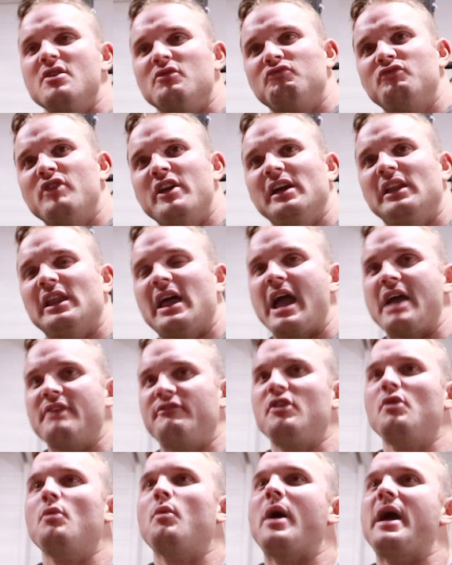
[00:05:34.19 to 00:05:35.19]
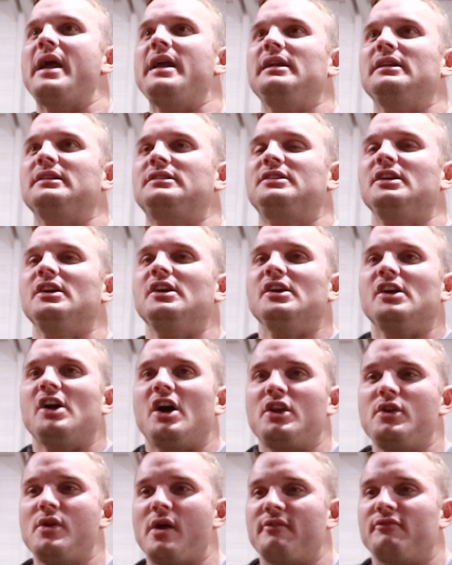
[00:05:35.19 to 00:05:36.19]
real heavy weights
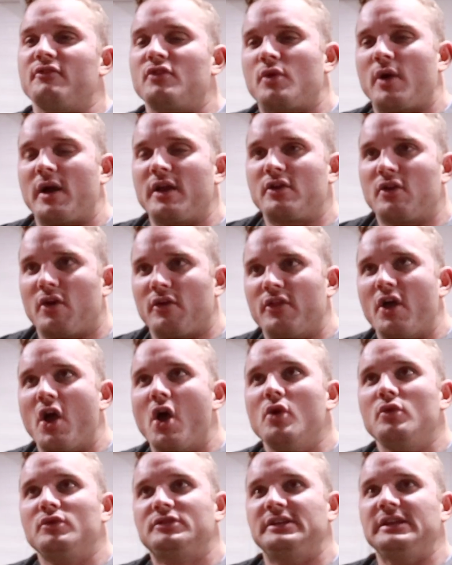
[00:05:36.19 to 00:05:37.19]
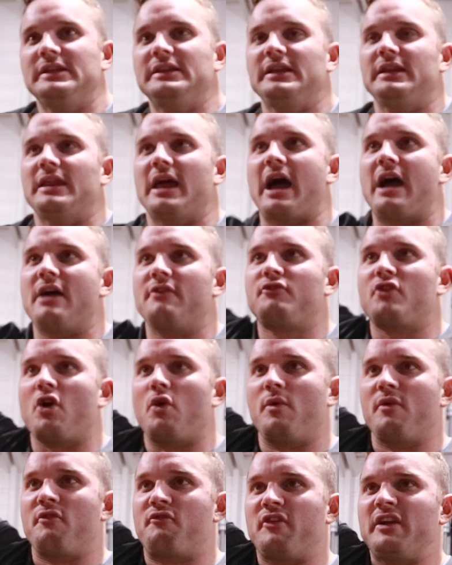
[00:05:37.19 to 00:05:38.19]
and you haven't quite got the OCD that I've
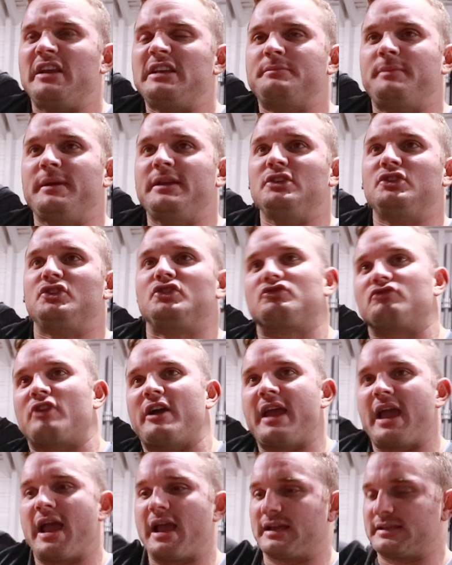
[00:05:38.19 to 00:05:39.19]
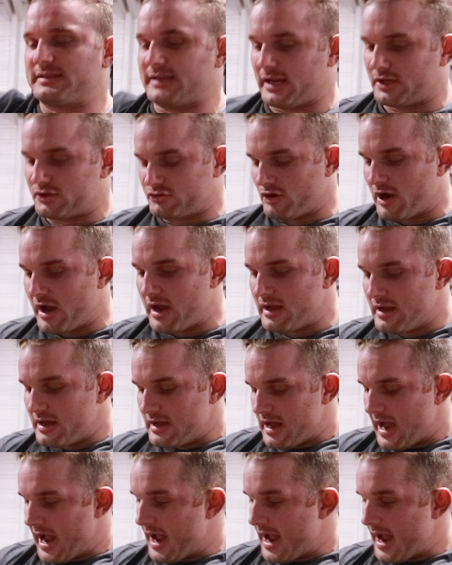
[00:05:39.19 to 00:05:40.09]
got with things being straight, etc.,